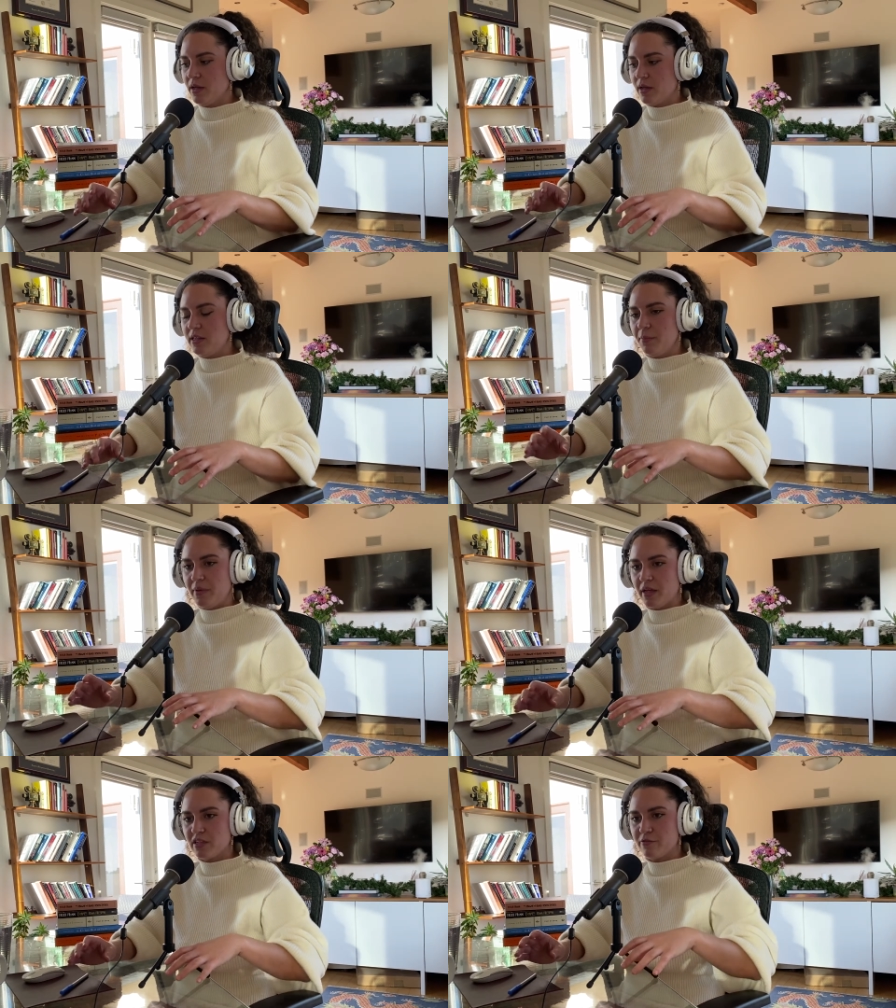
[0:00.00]

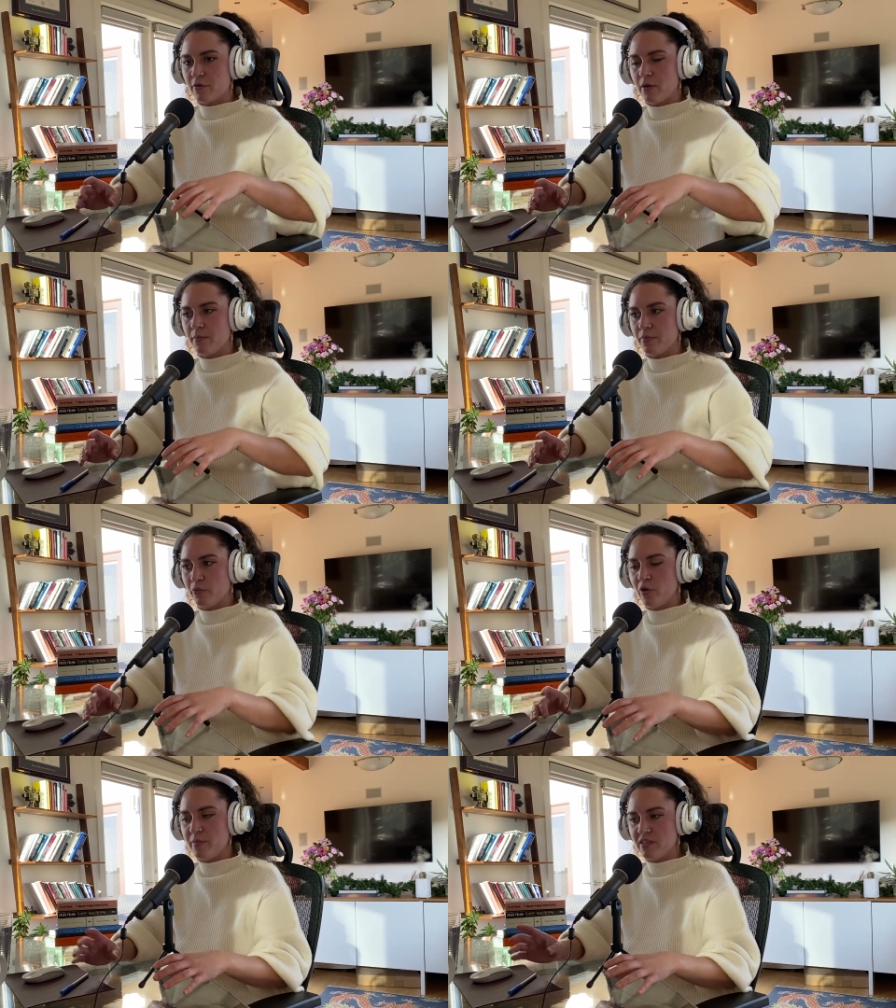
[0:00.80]
clippings from
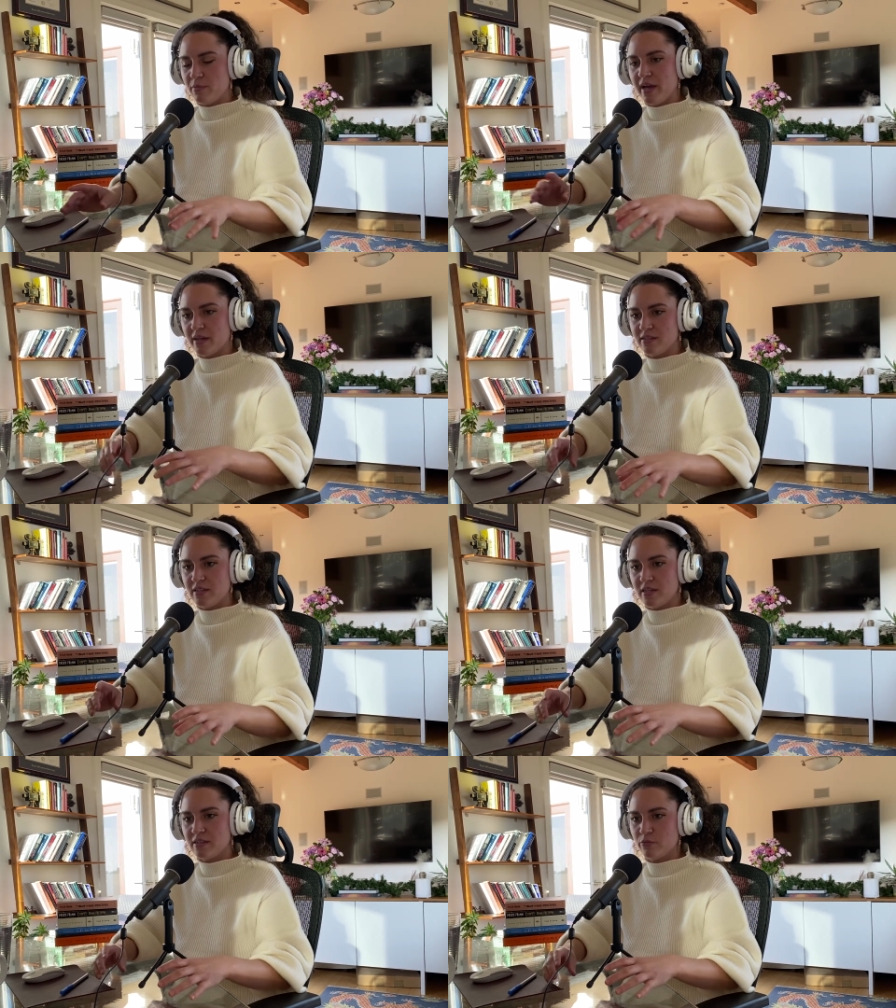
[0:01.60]
women's
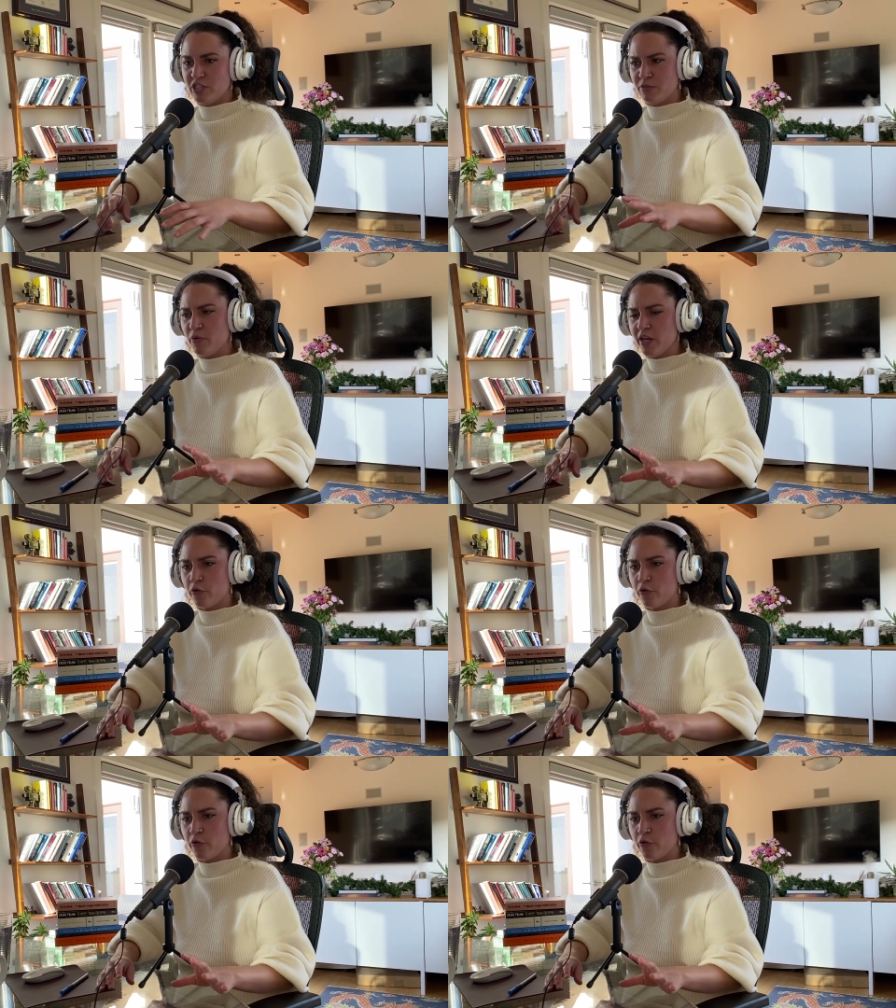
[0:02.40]
magazines, which is pretty